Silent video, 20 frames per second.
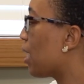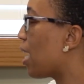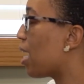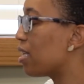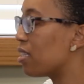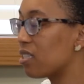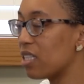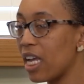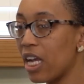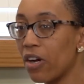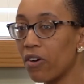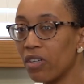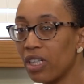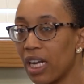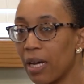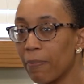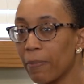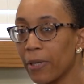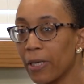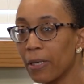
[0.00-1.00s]
a single
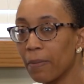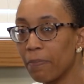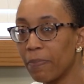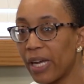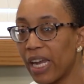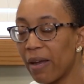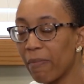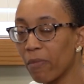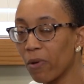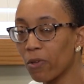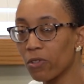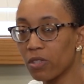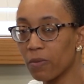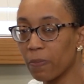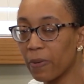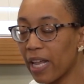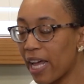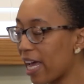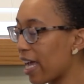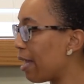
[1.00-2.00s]
number being
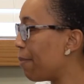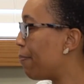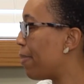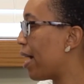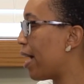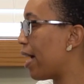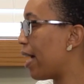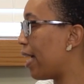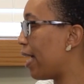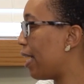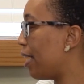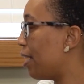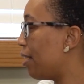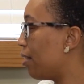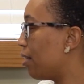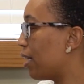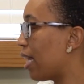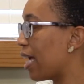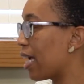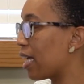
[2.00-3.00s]
multiplied by,
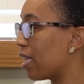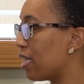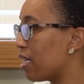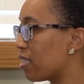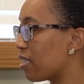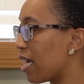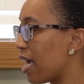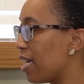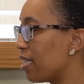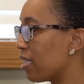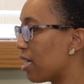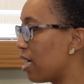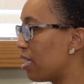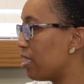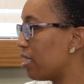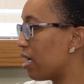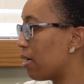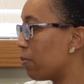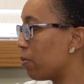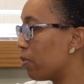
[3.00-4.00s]
like in this case, a
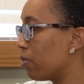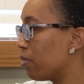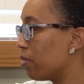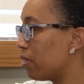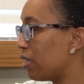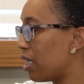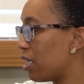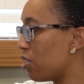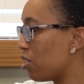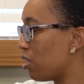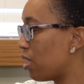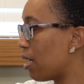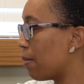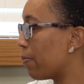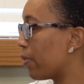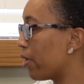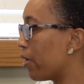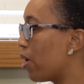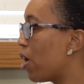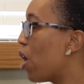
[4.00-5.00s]
double-digit
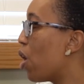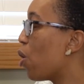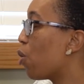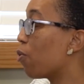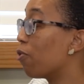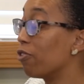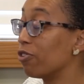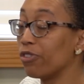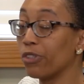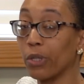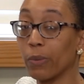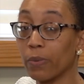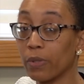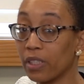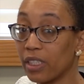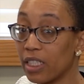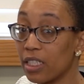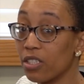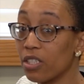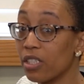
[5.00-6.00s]
number or a
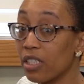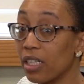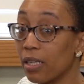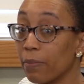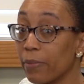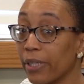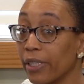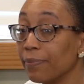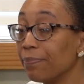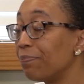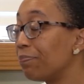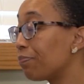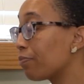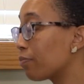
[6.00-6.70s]
triple-digit number.